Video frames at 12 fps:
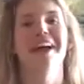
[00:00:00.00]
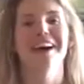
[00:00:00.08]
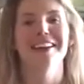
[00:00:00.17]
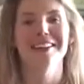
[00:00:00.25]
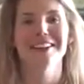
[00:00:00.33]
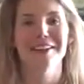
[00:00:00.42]

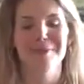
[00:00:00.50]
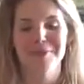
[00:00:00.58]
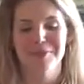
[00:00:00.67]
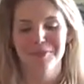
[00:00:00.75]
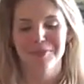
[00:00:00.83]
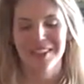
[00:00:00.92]
and
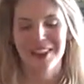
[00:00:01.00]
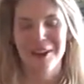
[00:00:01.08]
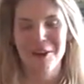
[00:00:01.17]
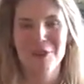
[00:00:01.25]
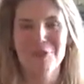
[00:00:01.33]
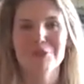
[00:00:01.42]
I
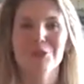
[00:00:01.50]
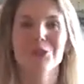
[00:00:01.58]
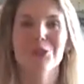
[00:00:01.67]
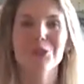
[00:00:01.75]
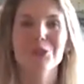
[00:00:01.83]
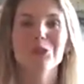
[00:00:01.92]
hope
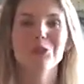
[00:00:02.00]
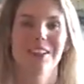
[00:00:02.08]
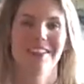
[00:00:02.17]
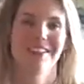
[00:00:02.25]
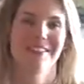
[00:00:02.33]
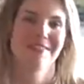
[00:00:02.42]
you
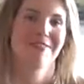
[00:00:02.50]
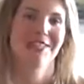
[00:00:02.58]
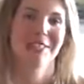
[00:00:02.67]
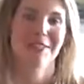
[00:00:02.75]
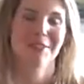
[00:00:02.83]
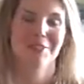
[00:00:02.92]
can
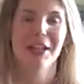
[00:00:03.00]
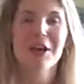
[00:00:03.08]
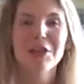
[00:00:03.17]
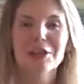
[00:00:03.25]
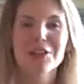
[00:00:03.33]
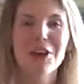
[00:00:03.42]
visit a
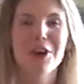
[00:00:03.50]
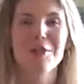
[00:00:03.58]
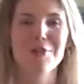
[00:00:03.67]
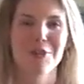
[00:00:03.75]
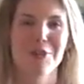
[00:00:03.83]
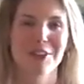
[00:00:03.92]
flower
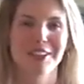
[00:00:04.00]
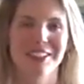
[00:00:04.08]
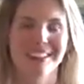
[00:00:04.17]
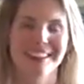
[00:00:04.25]
farm or